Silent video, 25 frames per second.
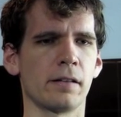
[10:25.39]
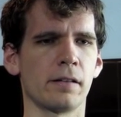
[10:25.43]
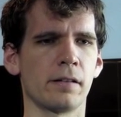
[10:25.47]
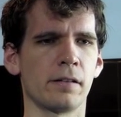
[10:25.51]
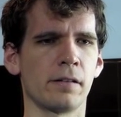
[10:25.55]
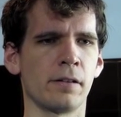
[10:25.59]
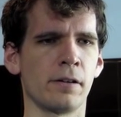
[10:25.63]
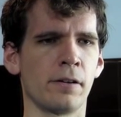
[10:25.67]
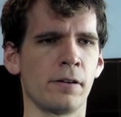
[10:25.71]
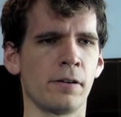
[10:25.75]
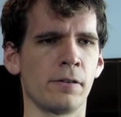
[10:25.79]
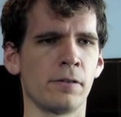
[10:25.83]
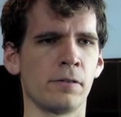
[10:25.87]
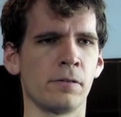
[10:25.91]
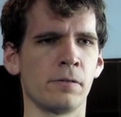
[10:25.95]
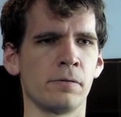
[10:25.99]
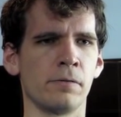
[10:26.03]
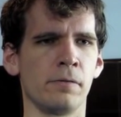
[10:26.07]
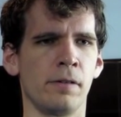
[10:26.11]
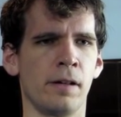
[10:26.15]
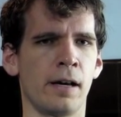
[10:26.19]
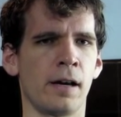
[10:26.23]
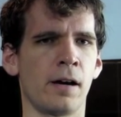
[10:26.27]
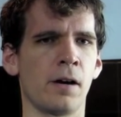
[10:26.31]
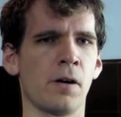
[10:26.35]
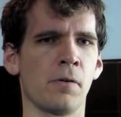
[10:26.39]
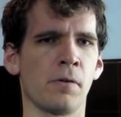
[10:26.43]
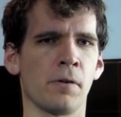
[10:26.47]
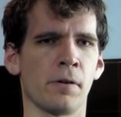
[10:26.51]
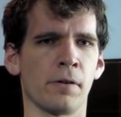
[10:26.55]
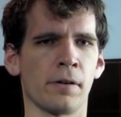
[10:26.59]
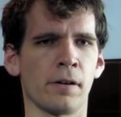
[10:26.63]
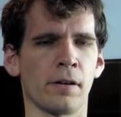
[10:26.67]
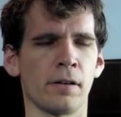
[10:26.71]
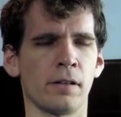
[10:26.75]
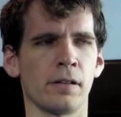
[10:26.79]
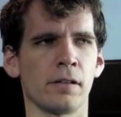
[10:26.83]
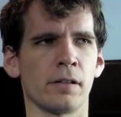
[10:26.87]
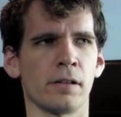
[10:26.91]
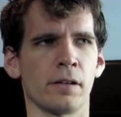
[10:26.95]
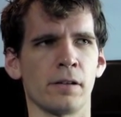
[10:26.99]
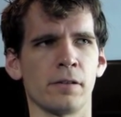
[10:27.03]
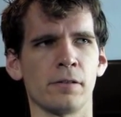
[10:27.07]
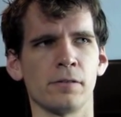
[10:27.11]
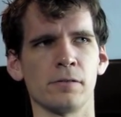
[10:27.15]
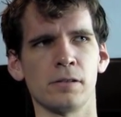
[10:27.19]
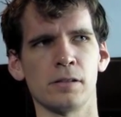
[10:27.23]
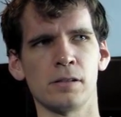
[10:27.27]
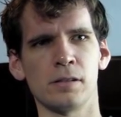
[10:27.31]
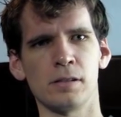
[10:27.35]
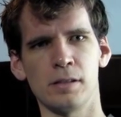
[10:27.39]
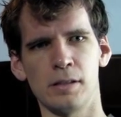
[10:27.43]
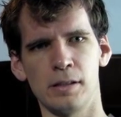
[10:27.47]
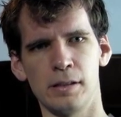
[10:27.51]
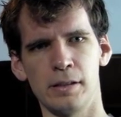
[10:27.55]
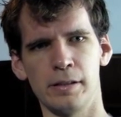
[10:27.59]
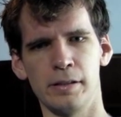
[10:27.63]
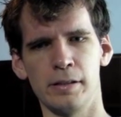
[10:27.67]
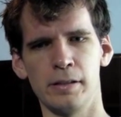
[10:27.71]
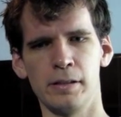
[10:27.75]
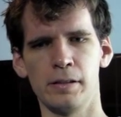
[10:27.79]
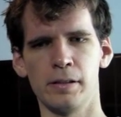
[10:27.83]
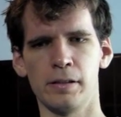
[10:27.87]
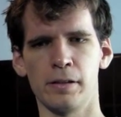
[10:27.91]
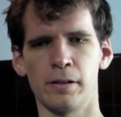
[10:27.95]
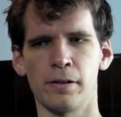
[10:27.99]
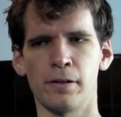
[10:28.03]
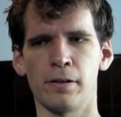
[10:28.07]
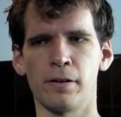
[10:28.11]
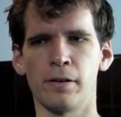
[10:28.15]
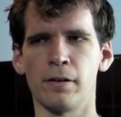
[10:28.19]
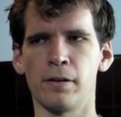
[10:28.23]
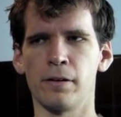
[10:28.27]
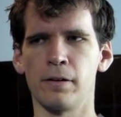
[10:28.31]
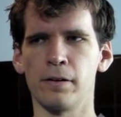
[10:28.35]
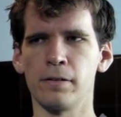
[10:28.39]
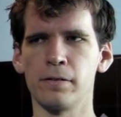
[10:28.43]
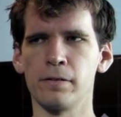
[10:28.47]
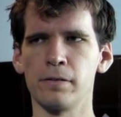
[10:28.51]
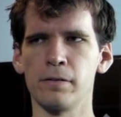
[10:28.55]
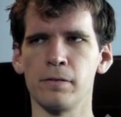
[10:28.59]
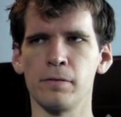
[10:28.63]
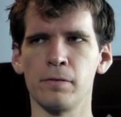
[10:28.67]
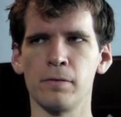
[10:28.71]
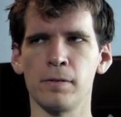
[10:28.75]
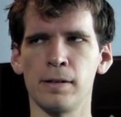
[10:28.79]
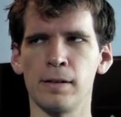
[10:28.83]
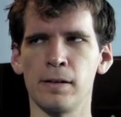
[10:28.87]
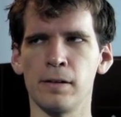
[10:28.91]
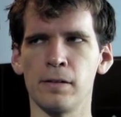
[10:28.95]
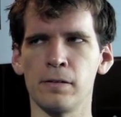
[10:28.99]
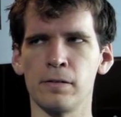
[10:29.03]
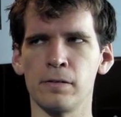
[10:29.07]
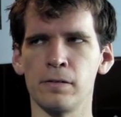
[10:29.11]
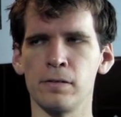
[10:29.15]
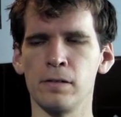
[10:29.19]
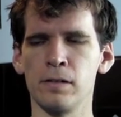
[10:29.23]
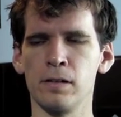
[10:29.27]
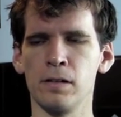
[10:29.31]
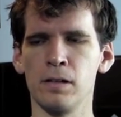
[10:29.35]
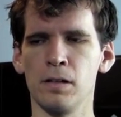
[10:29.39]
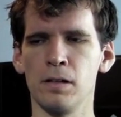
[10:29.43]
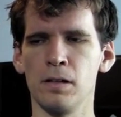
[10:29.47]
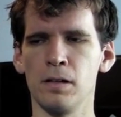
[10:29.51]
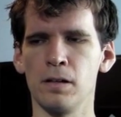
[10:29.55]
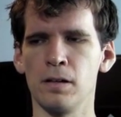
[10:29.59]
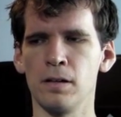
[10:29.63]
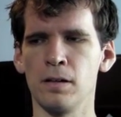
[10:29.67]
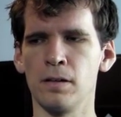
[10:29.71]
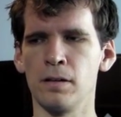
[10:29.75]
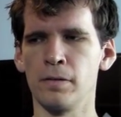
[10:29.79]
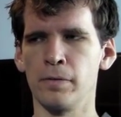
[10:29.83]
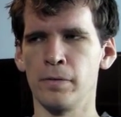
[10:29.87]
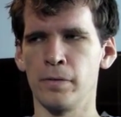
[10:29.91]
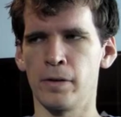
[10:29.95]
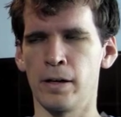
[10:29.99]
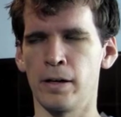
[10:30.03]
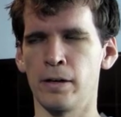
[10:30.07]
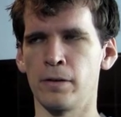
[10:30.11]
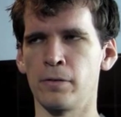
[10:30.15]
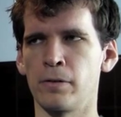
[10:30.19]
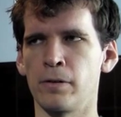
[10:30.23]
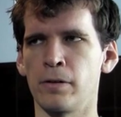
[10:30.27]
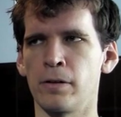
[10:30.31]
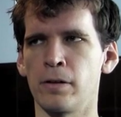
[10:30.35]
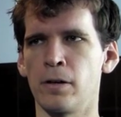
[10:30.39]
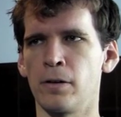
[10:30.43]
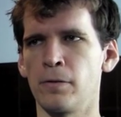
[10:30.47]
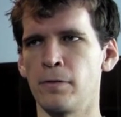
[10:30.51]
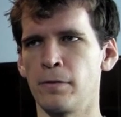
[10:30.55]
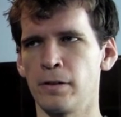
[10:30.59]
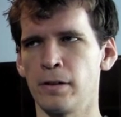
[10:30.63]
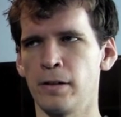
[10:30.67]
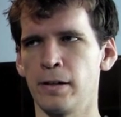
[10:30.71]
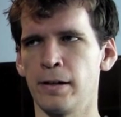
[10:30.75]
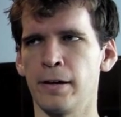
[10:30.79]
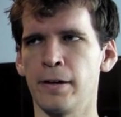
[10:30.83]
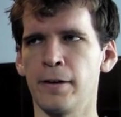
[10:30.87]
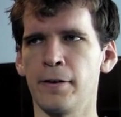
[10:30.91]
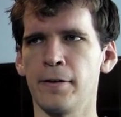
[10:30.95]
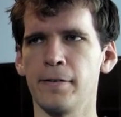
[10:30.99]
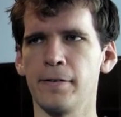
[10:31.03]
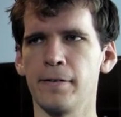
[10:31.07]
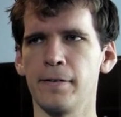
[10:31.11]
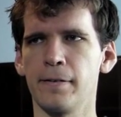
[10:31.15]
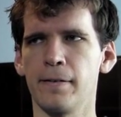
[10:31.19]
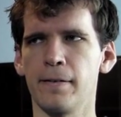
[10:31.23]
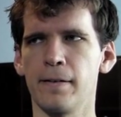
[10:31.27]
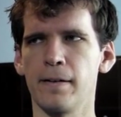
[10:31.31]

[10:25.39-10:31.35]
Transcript: so now we're gonna go see her while, while we're over there.